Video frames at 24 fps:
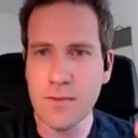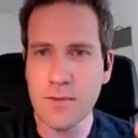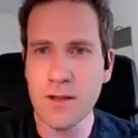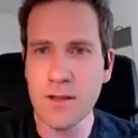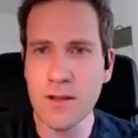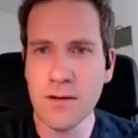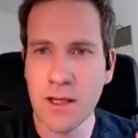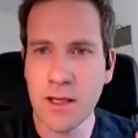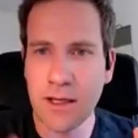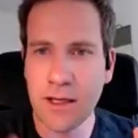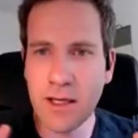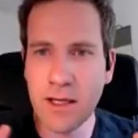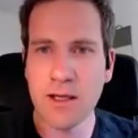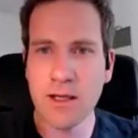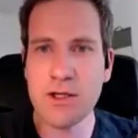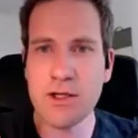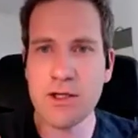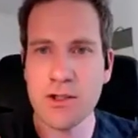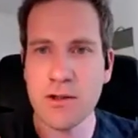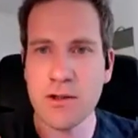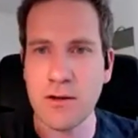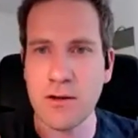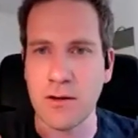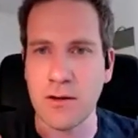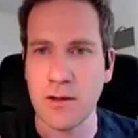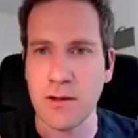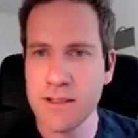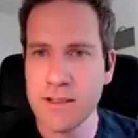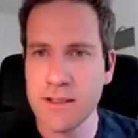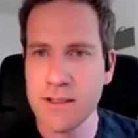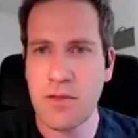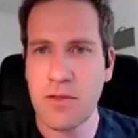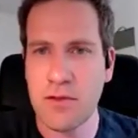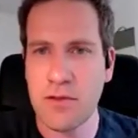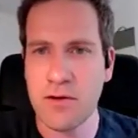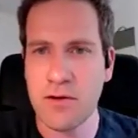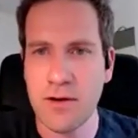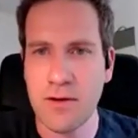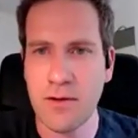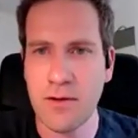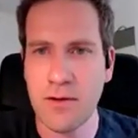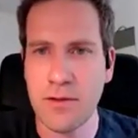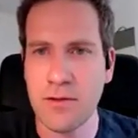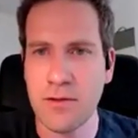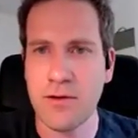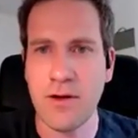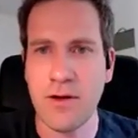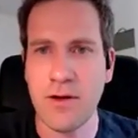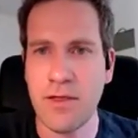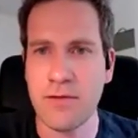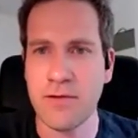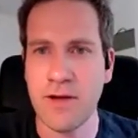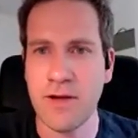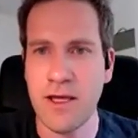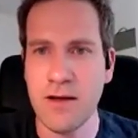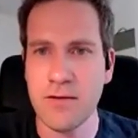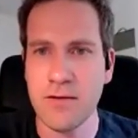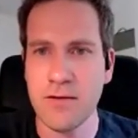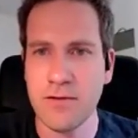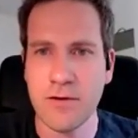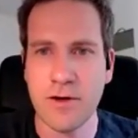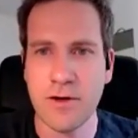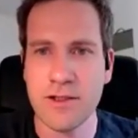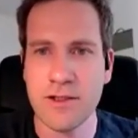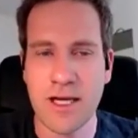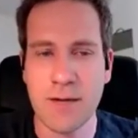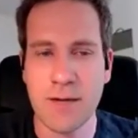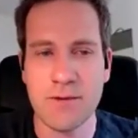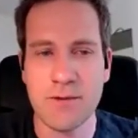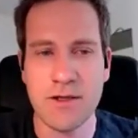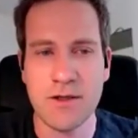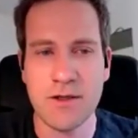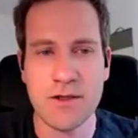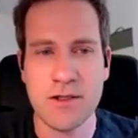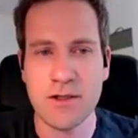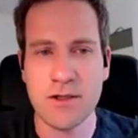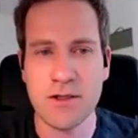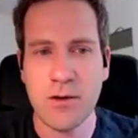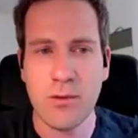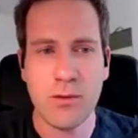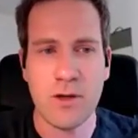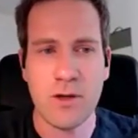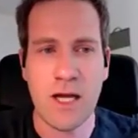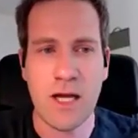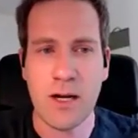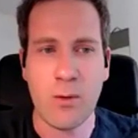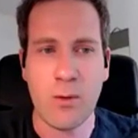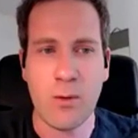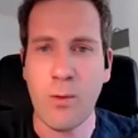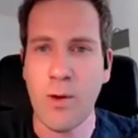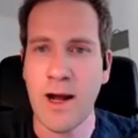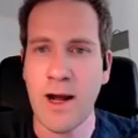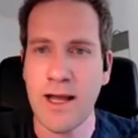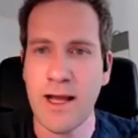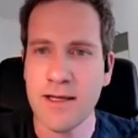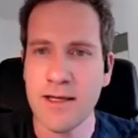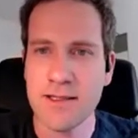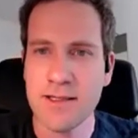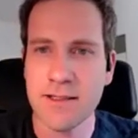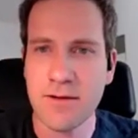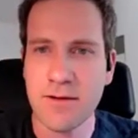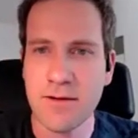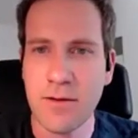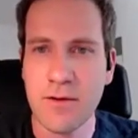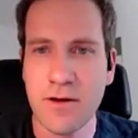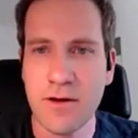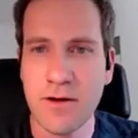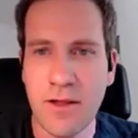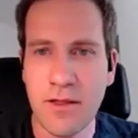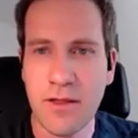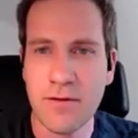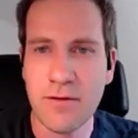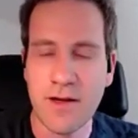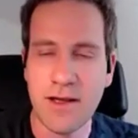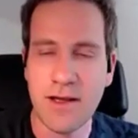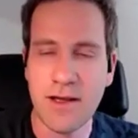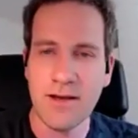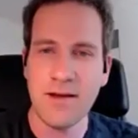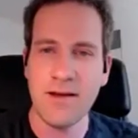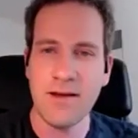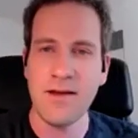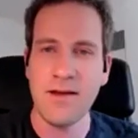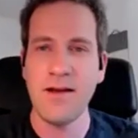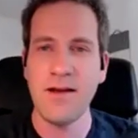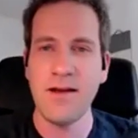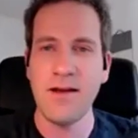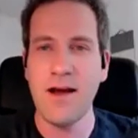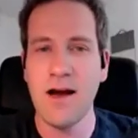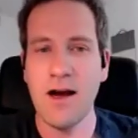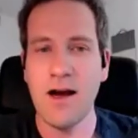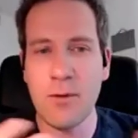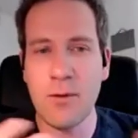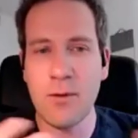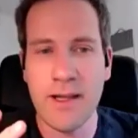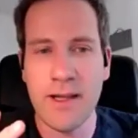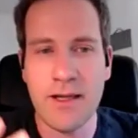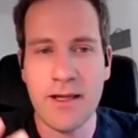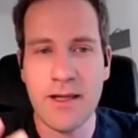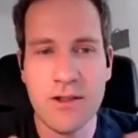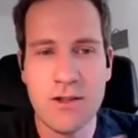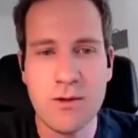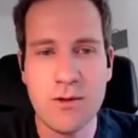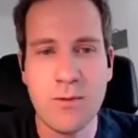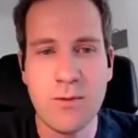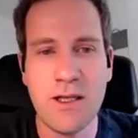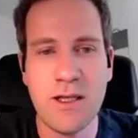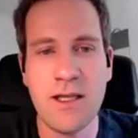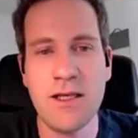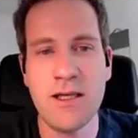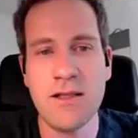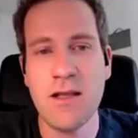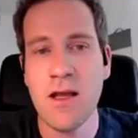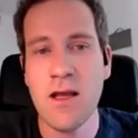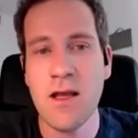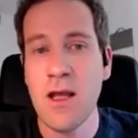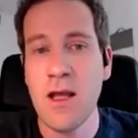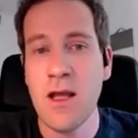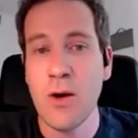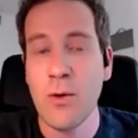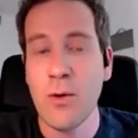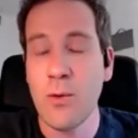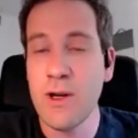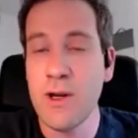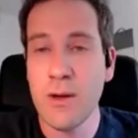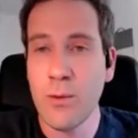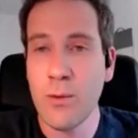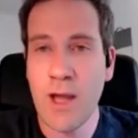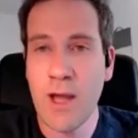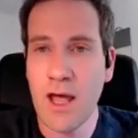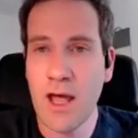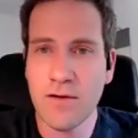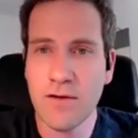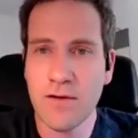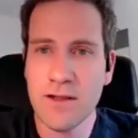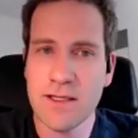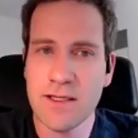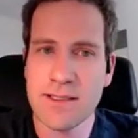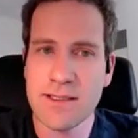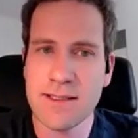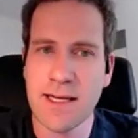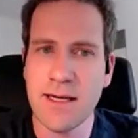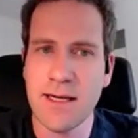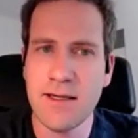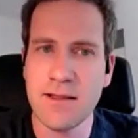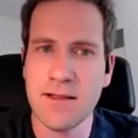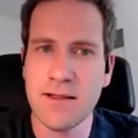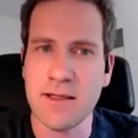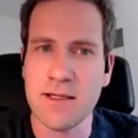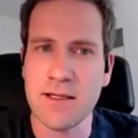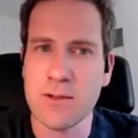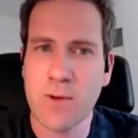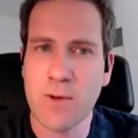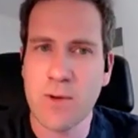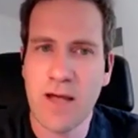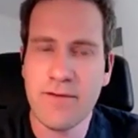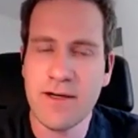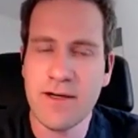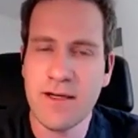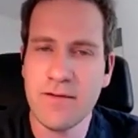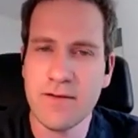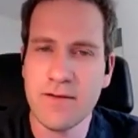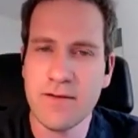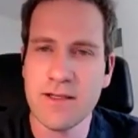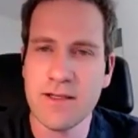Like in a journal, is it 33 for a top tier journal? Like, why is it 33? How many do we need? We haven't decided this. We haven't even